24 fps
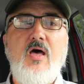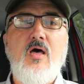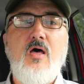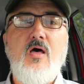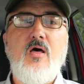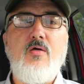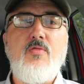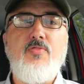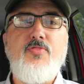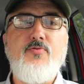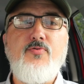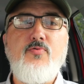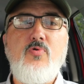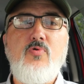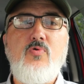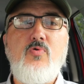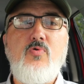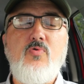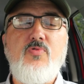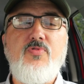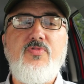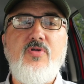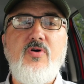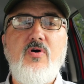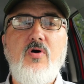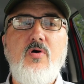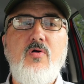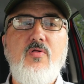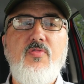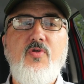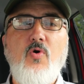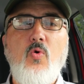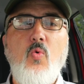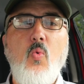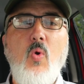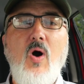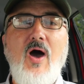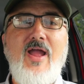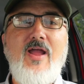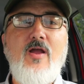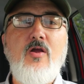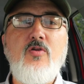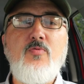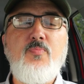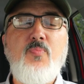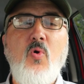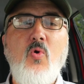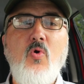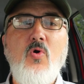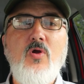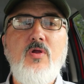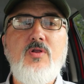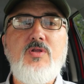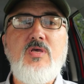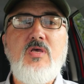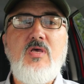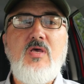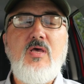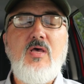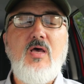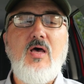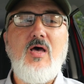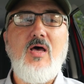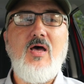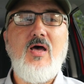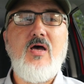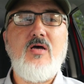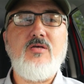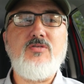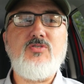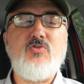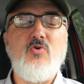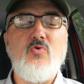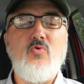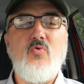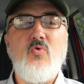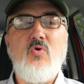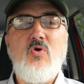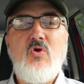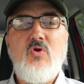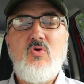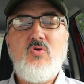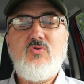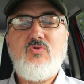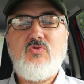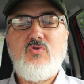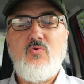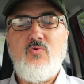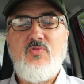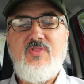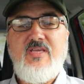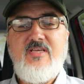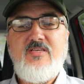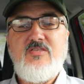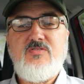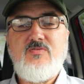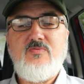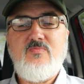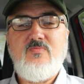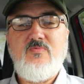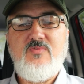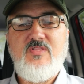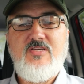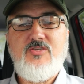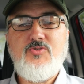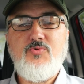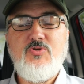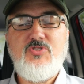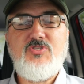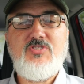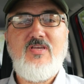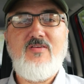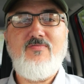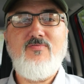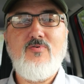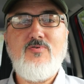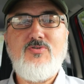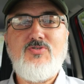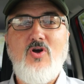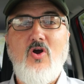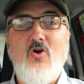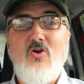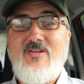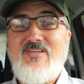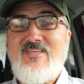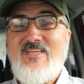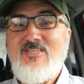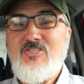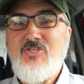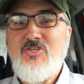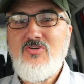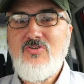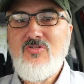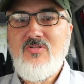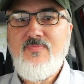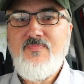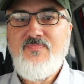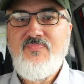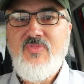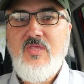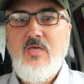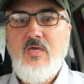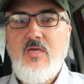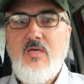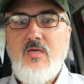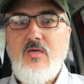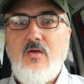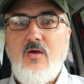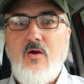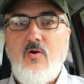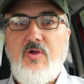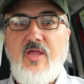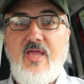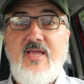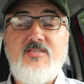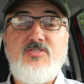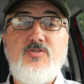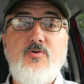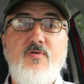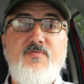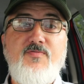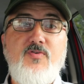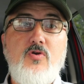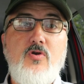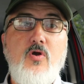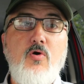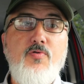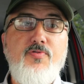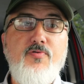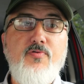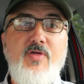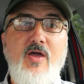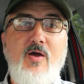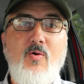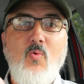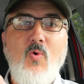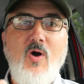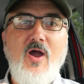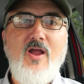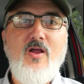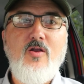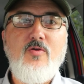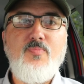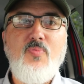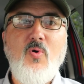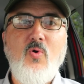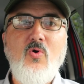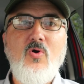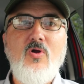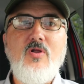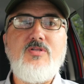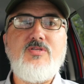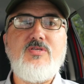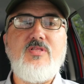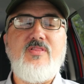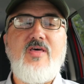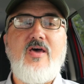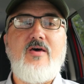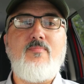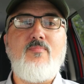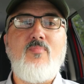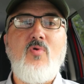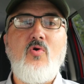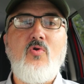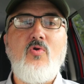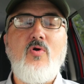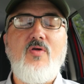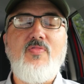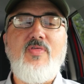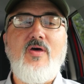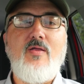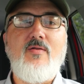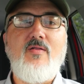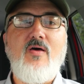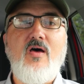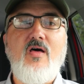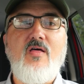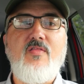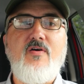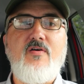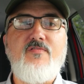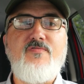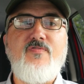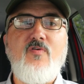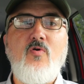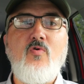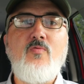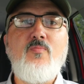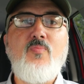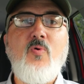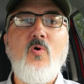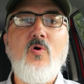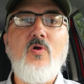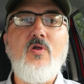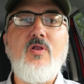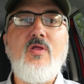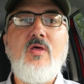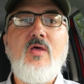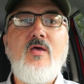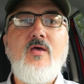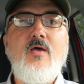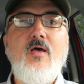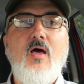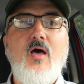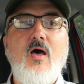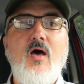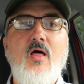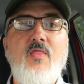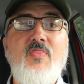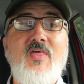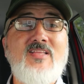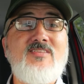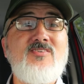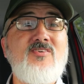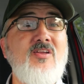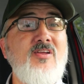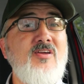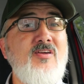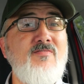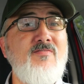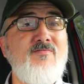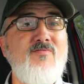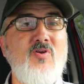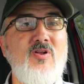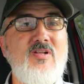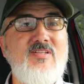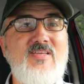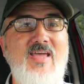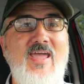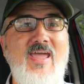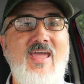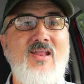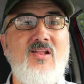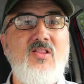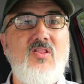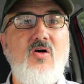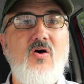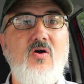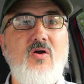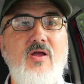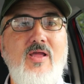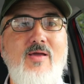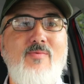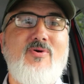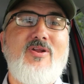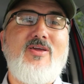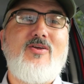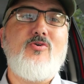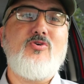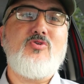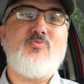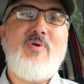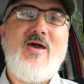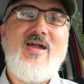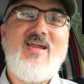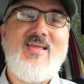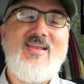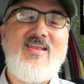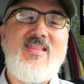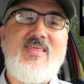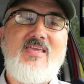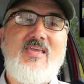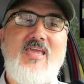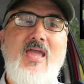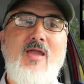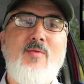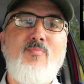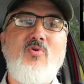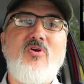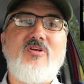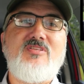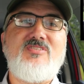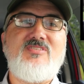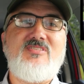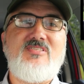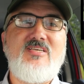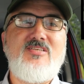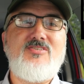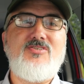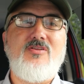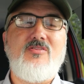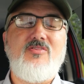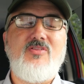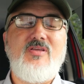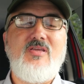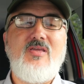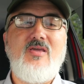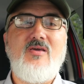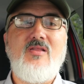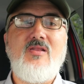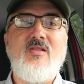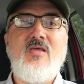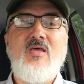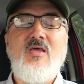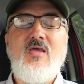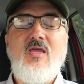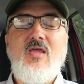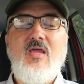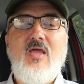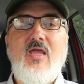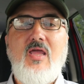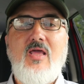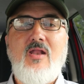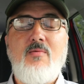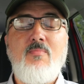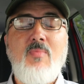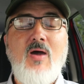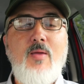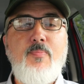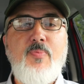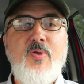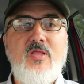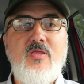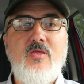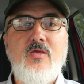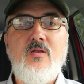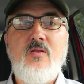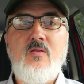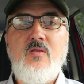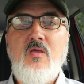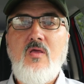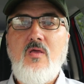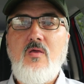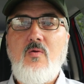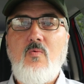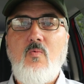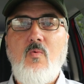through the wired port. So these receivers are digital. Okay, so if you go through that wired port, that phone port, that's going to convert it to analog. And when it goes back into the camera, it's digital again. And in my opinion, while